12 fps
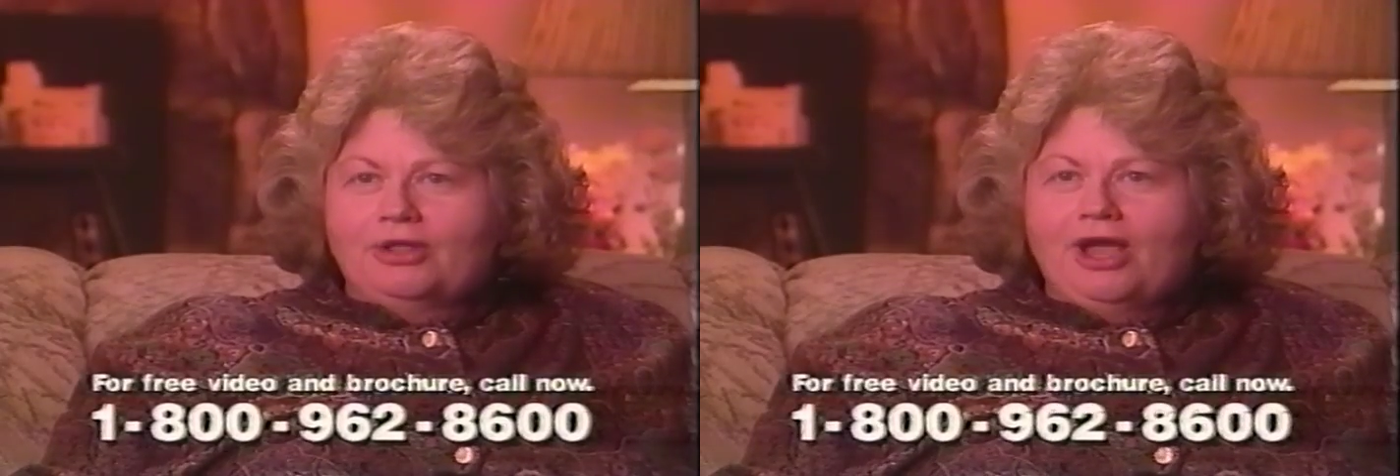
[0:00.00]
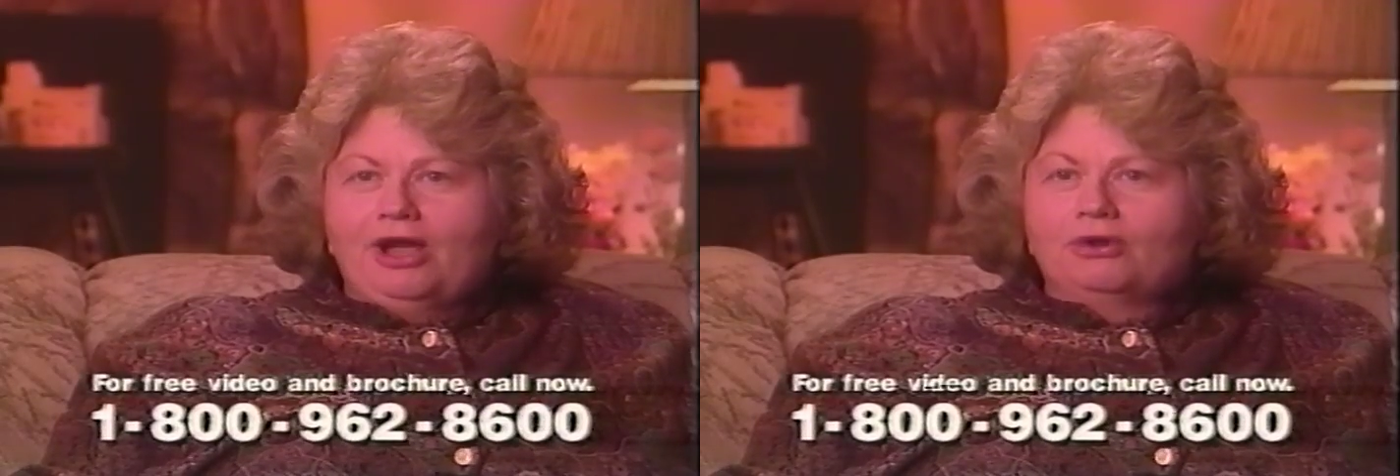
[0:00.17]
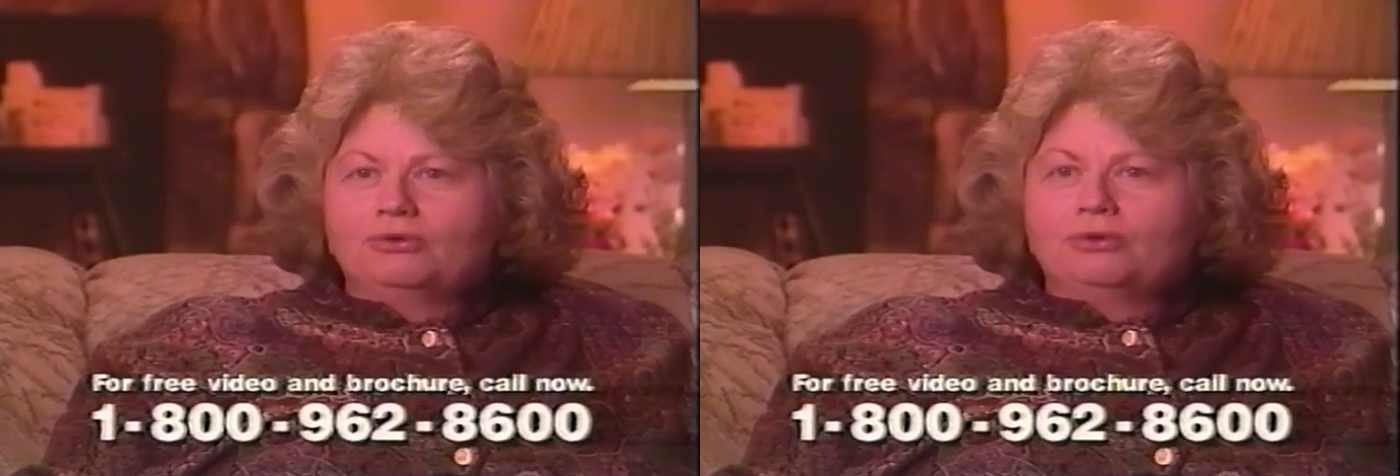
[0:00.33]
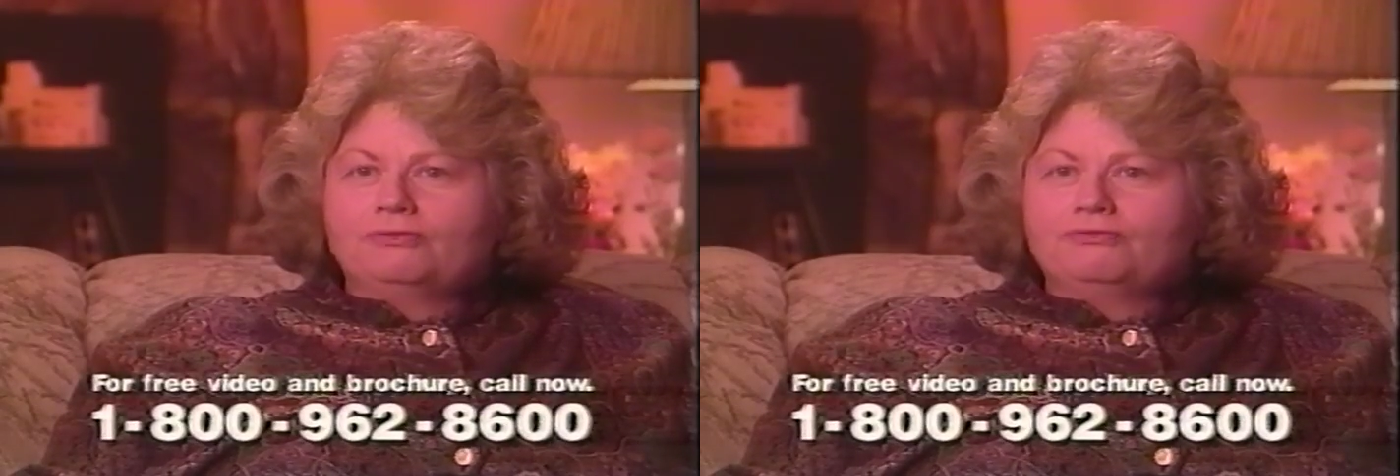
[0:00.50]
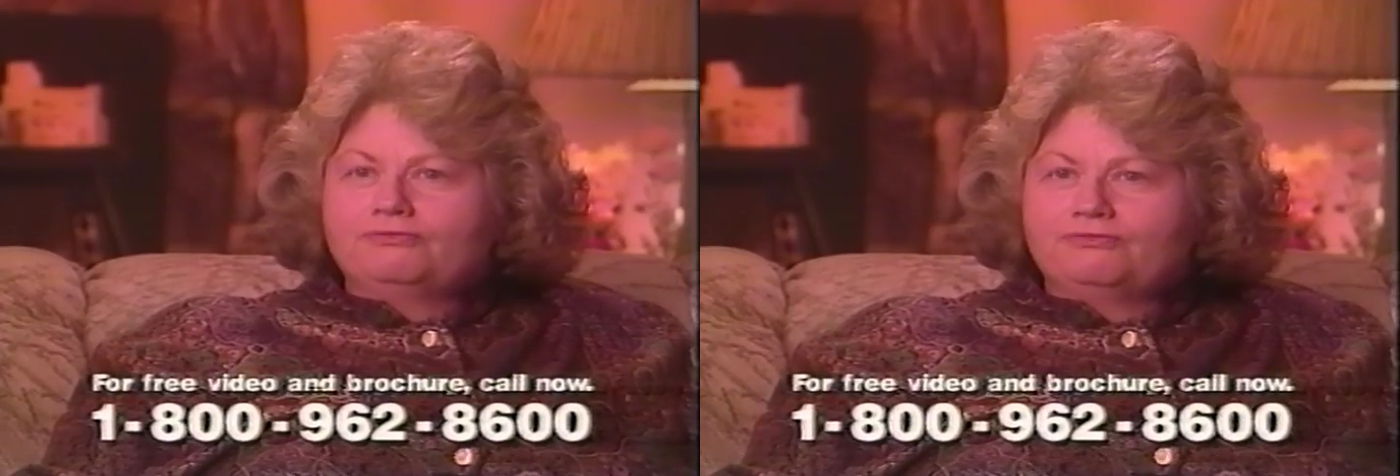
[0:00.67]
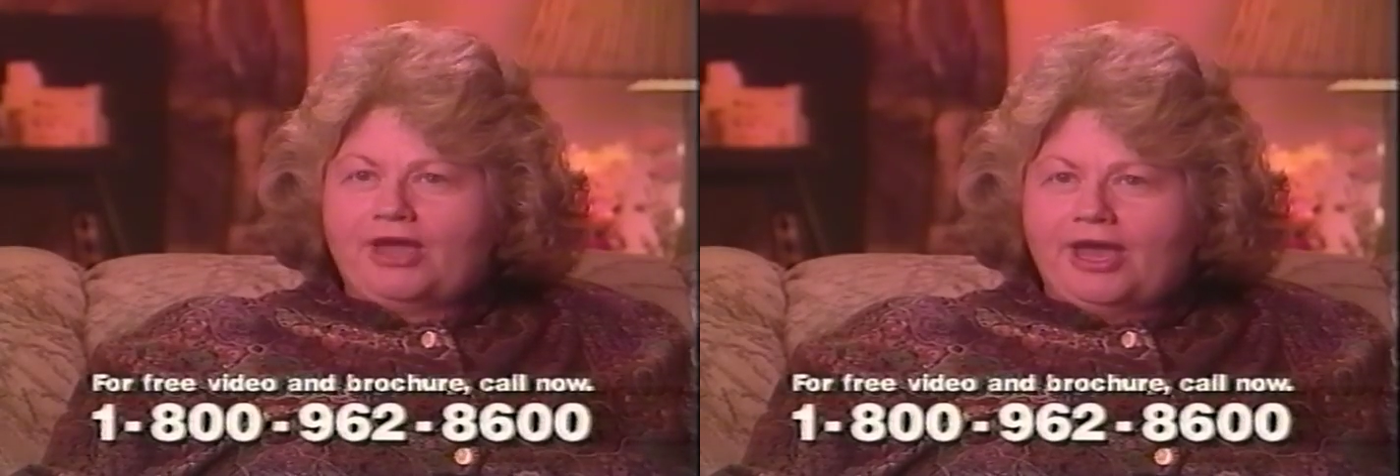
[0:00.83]
how
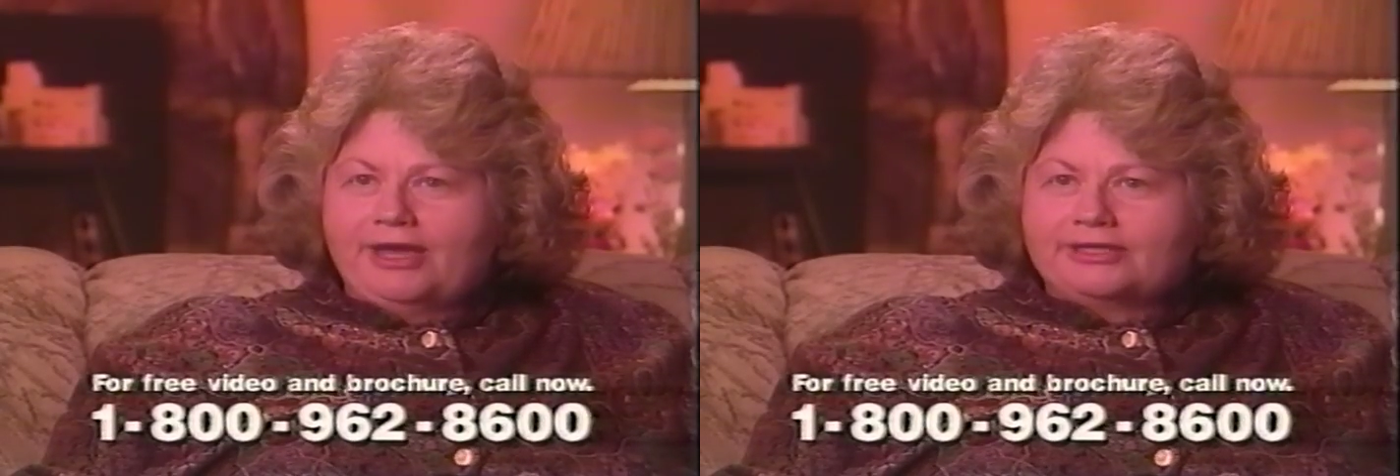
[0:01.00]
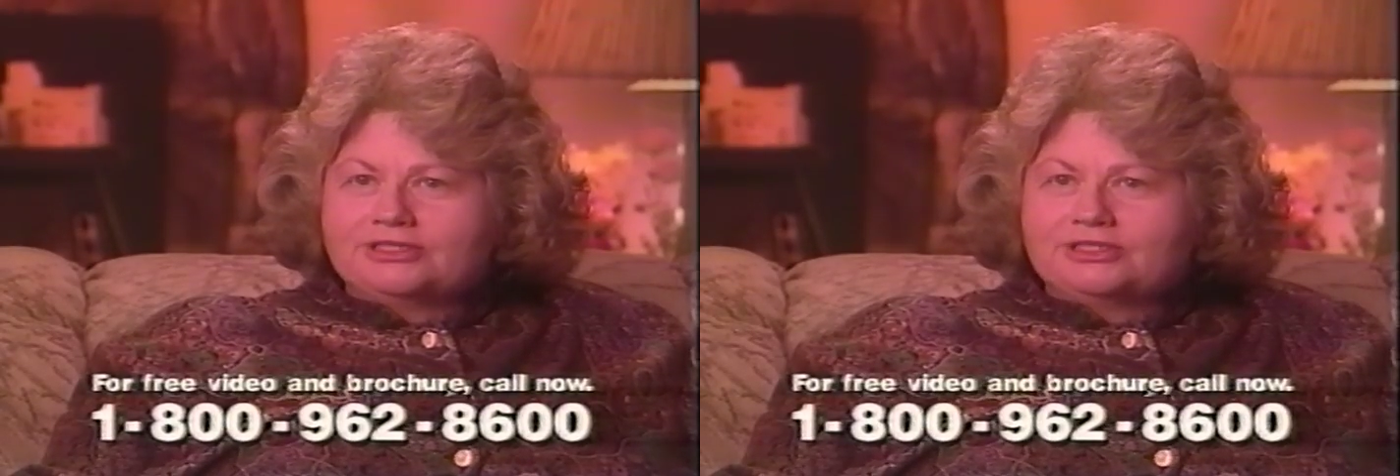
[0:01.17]
fast